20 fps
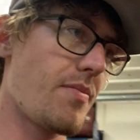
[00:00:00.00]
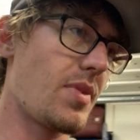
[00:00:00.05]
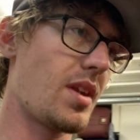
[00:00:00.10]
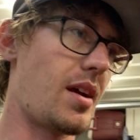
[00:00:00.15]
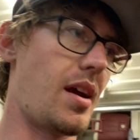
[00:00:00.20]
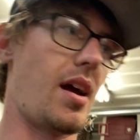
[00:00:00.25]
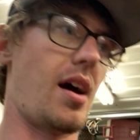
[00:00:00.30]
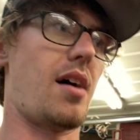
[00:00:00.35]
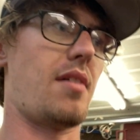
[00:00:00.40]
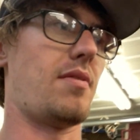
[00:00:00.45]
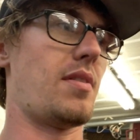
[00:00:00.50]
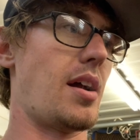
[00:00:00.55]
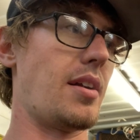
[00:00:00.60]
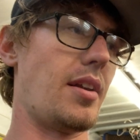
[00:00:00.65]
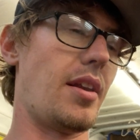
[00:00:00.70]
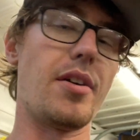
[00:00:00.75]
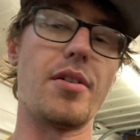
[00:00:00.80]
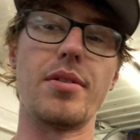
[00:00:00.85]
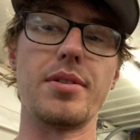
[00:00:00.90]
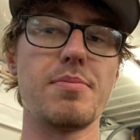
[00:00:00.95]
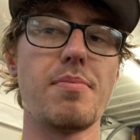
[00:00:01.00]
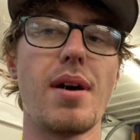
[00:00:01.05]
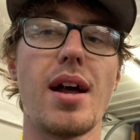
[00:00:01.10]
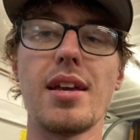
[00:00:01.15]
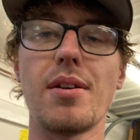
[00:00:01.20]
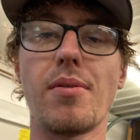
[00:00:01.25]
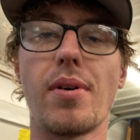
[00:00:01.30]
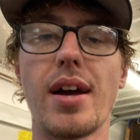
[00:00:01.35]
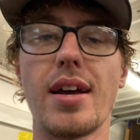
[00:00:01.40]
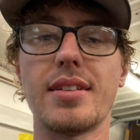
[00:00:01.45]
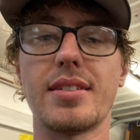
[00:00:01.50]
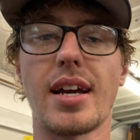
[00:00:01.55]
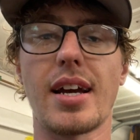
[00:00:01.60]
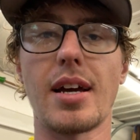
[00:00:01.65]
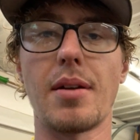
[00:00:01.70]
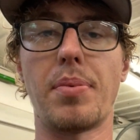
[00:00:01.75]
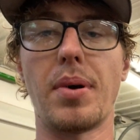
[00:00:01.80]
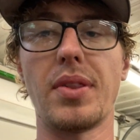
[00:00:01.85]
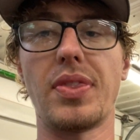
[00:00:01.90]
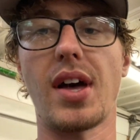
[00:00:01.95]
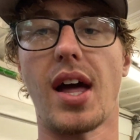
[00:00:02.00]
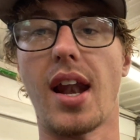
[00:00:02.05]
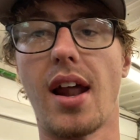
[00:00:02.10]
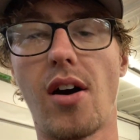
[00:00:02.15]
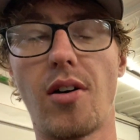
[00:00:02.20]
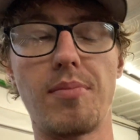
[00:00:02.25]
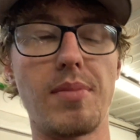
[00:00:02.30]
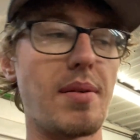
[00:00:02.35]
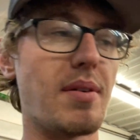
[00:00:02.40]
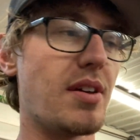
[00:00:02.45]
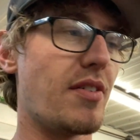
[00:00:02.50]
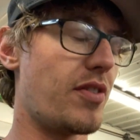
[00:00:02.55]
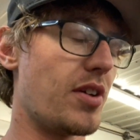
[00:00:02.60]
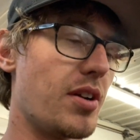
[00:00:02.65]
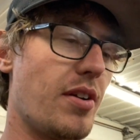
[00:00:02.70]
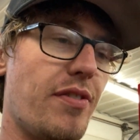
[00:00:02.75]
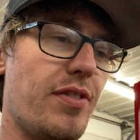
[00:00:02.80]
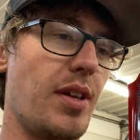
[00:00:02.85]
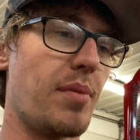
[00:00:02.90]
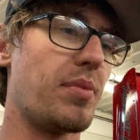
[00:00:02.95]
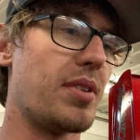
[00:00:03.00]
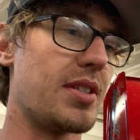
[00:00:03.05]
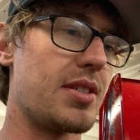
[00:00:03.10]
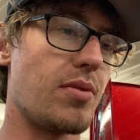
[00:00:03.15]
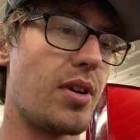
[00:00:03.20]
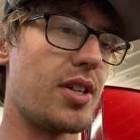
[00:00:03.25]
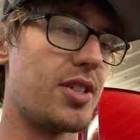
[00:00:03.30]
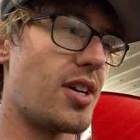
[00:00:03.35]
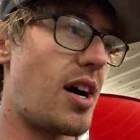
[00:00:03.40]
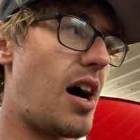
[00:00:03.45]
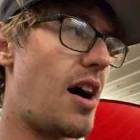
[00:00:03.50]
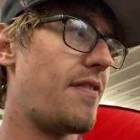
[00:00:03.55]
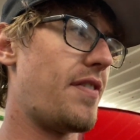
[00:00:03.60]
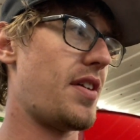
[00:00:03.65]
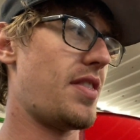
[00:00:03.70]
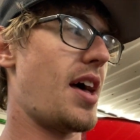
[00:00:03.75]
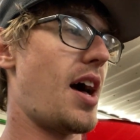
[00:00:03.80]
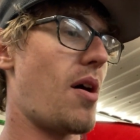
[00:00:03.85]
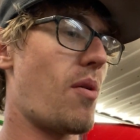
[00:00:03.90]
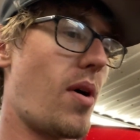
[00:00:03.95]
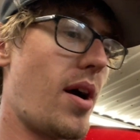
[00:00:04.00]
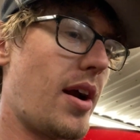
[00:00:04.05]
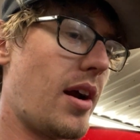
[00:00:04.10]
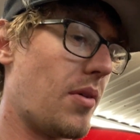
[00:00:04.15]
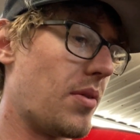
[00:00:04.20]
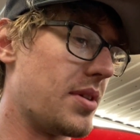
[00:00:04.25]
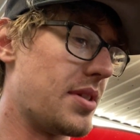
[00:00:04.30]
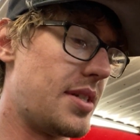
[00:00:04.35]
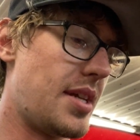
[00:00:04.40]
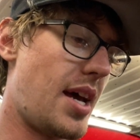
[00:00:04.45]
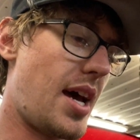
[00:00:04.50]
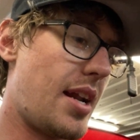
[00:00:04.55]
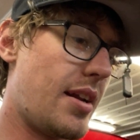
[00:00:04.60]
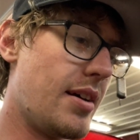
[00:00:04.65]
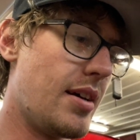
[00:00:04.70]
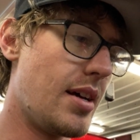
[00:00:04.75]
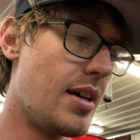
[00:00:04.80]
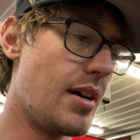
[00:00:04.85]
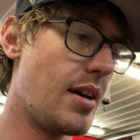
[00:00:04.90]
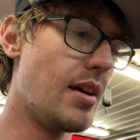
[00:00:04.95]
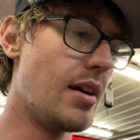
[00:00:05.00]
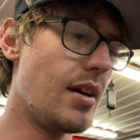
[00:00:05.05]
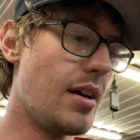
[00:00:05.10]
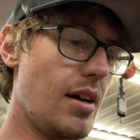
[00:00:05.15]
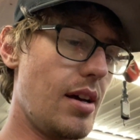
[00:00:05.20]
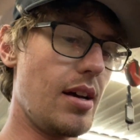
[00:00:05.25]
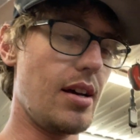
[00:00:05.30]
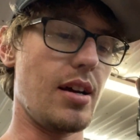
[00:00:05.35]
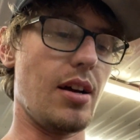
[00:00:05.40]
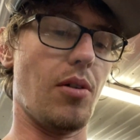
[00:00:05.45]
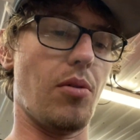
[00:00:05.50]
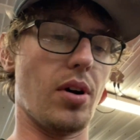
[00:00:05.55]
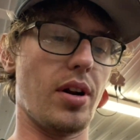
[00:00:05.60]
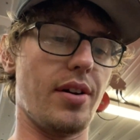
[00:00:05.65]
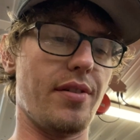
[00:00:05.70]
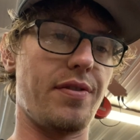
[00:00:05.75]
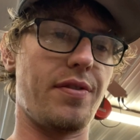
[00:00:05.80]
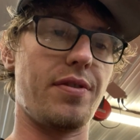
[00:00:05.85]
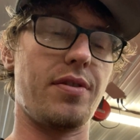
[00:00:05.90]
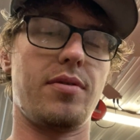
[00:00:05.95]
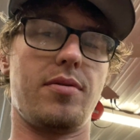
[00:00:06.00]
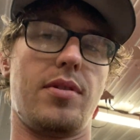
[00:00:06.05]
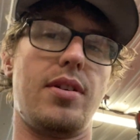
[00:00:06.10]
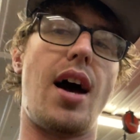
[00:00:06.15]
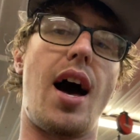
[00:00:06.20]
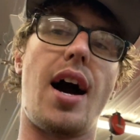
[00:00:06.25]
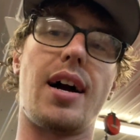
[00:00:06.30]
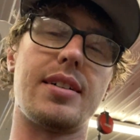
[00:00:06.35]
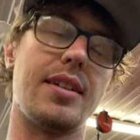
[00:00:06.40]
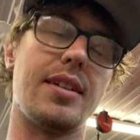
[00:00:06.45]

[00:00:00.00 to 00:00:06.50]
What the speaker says: yeah, and there was many ways I could put that out. Maybe if you'd have flipped the switch off and that wire was dead, it would have knocked